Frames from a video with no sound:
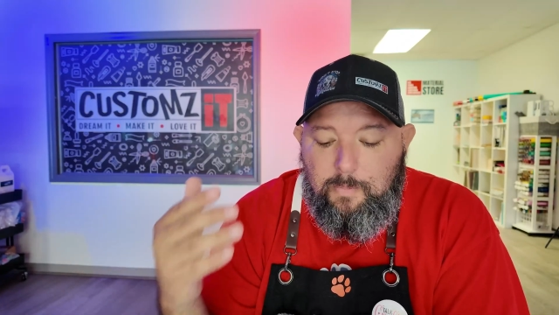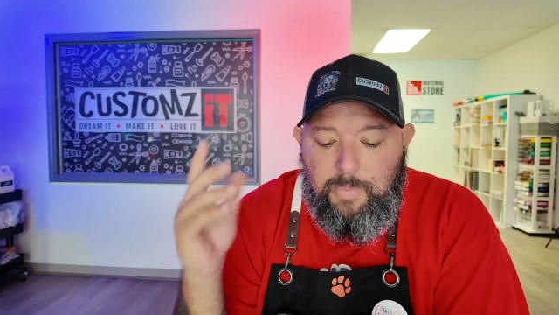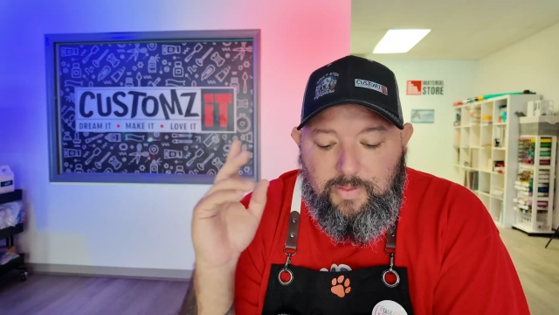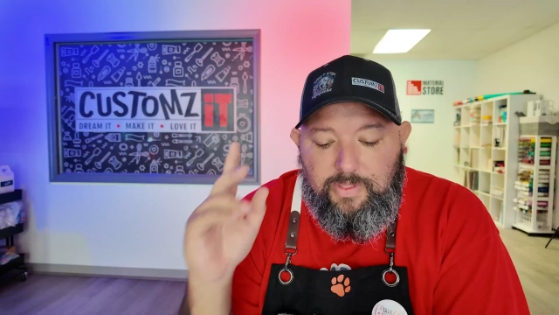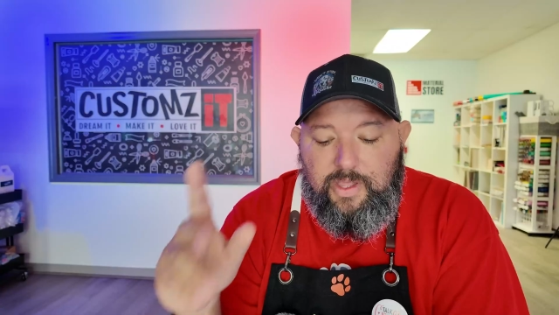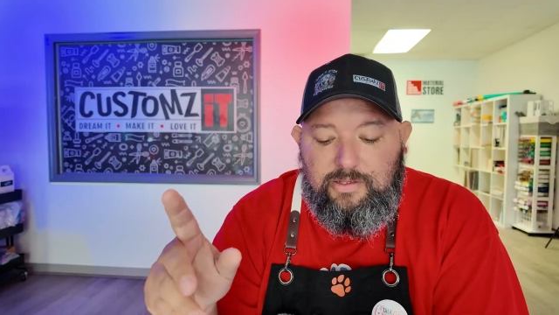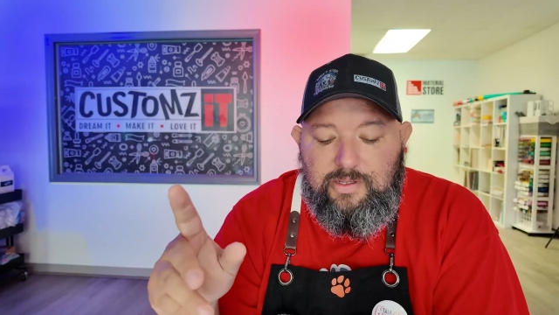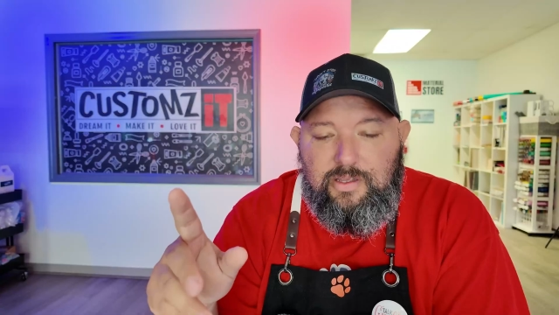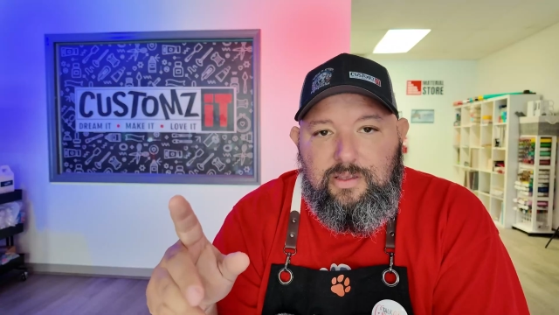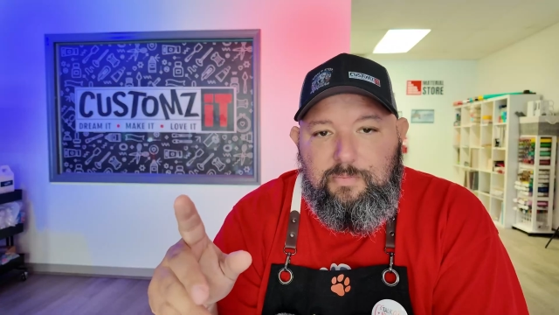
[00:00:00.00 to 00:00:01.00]
but
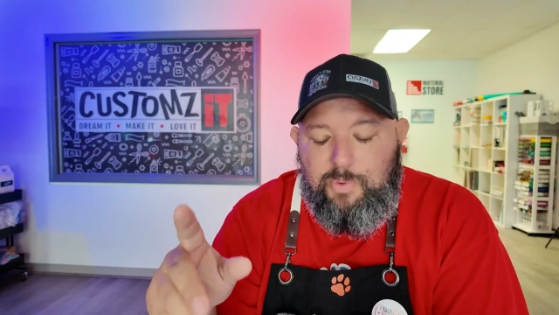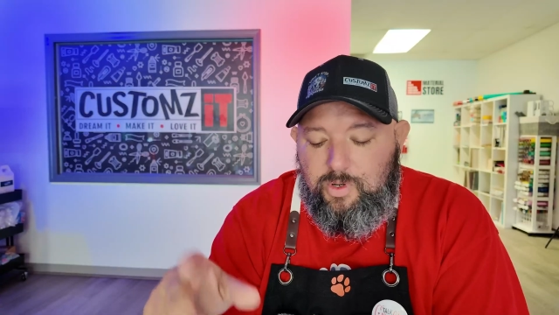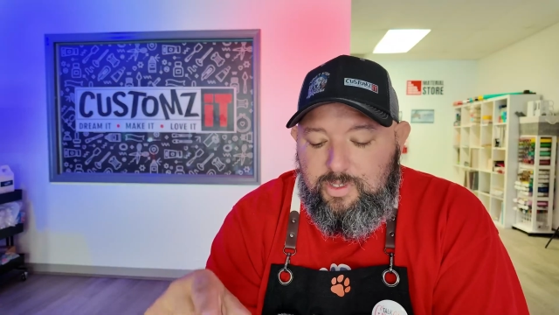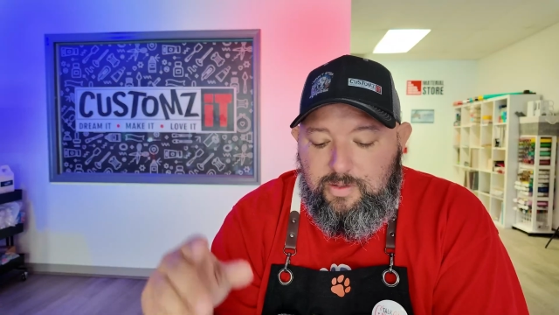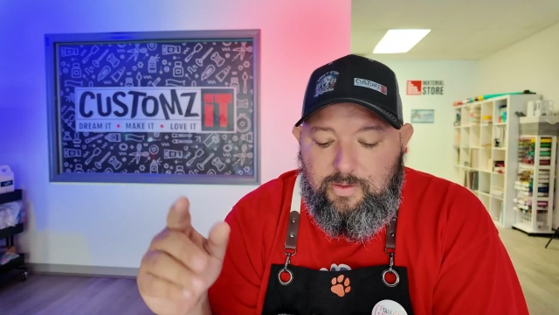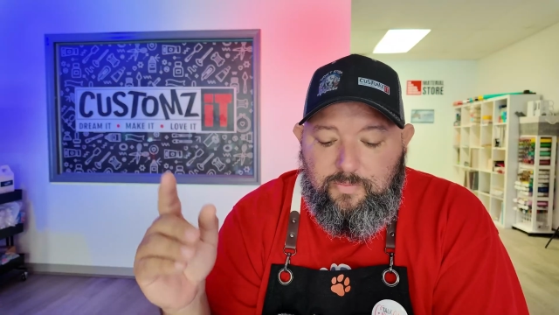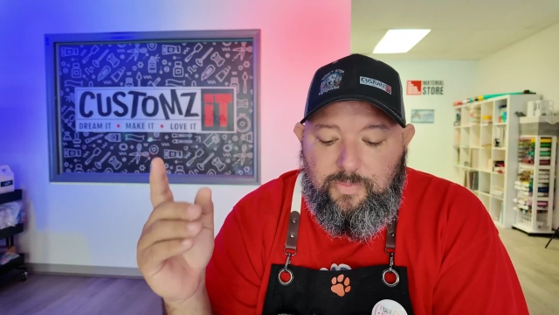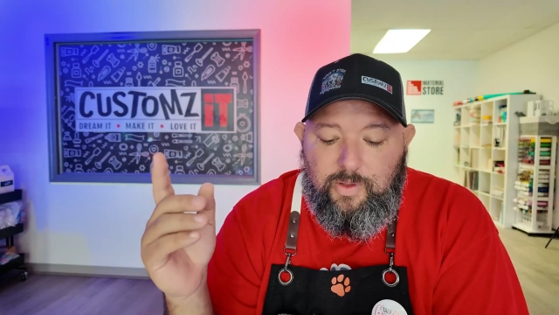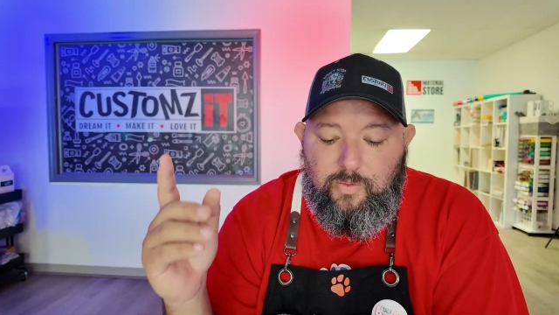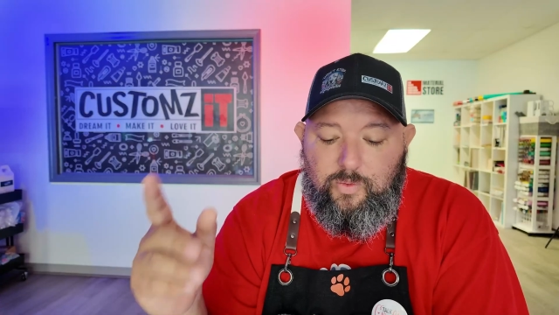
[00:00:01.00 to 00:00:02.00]
that's important.
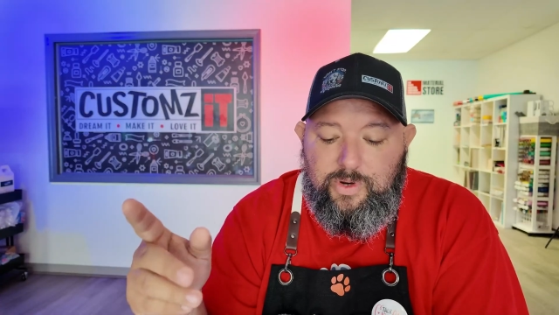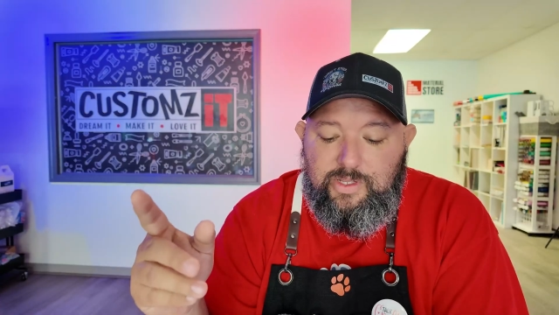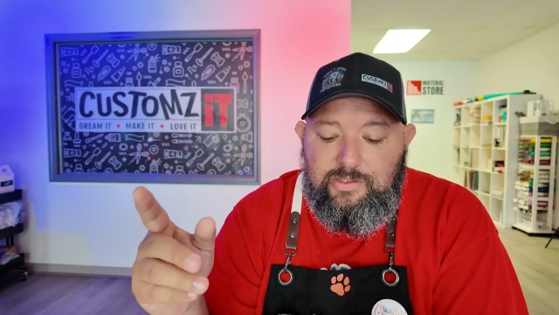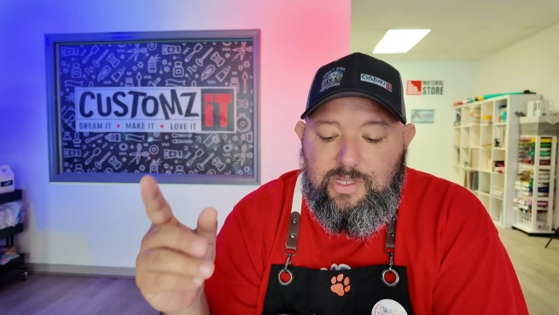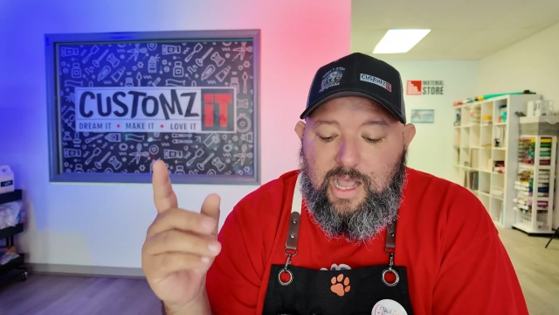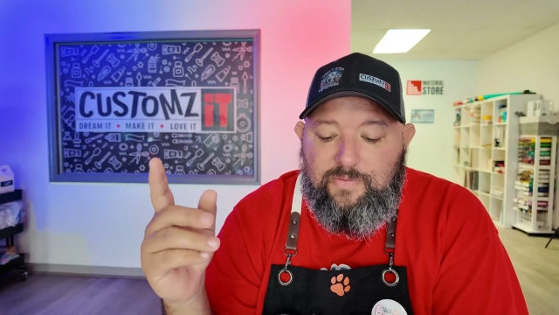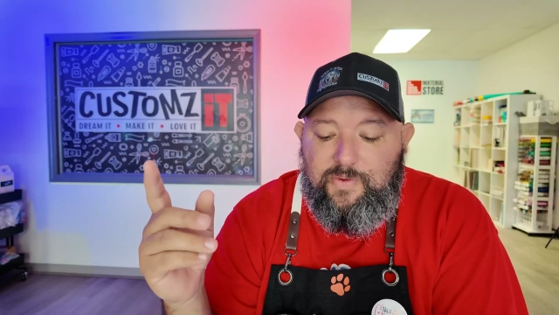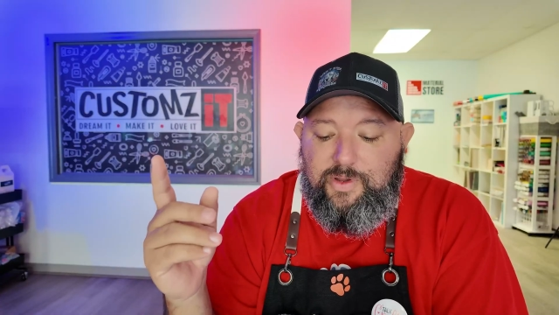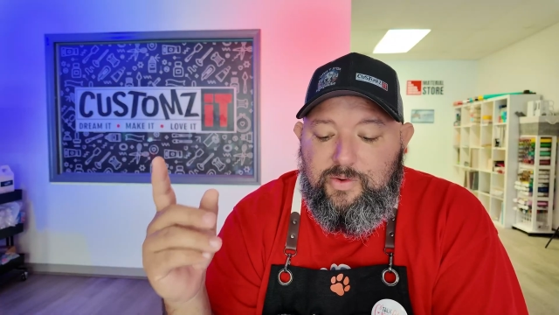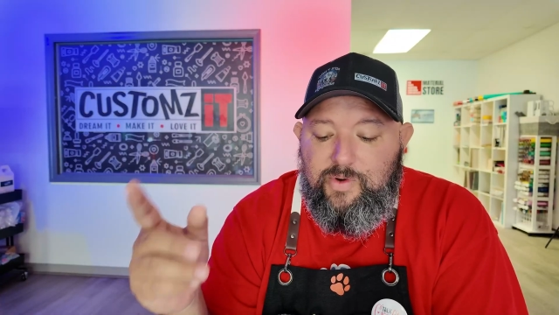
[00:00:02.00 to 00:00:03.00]
Rinse
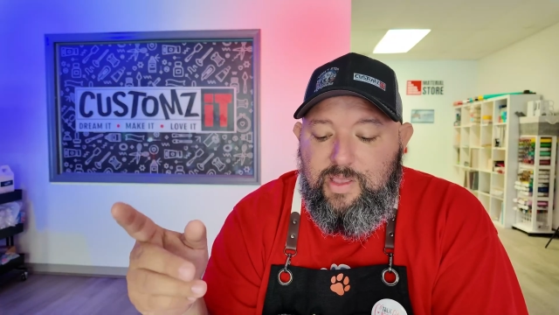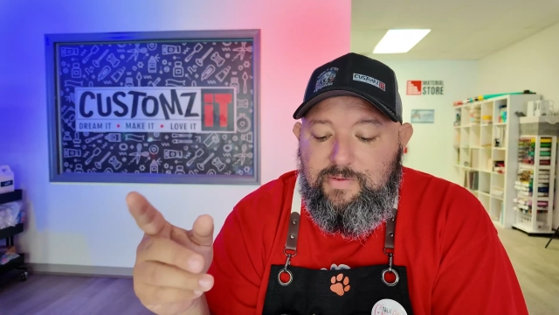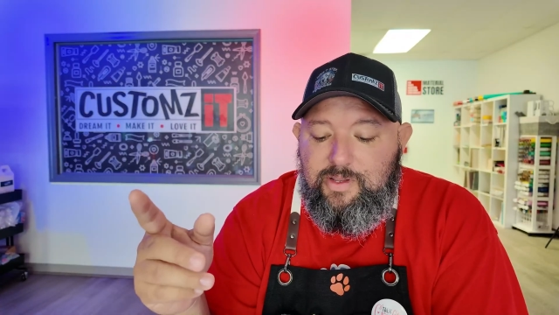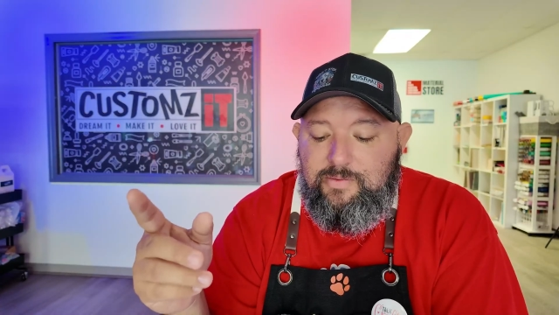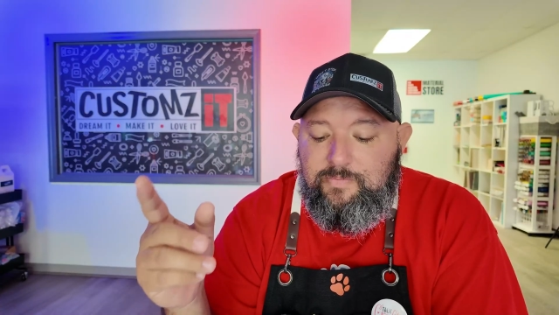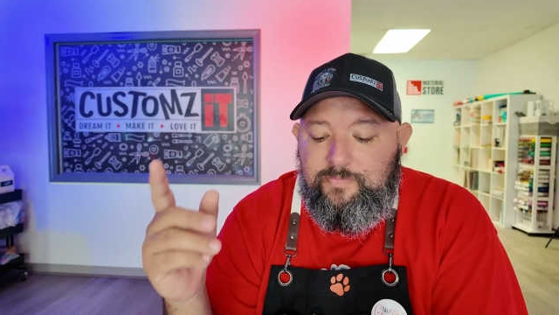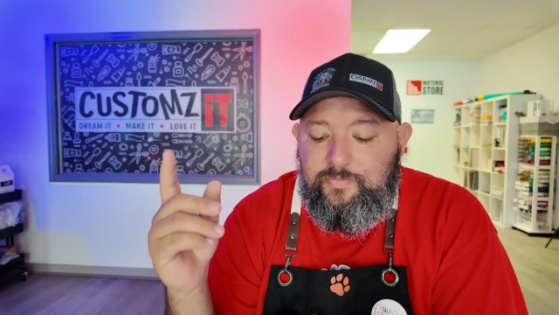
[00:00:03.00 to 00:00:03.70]
after engraving